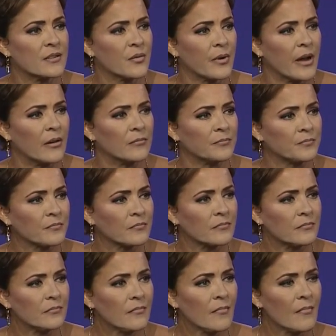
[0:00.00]
around.
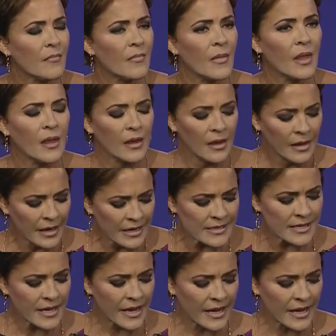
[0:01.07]
He's the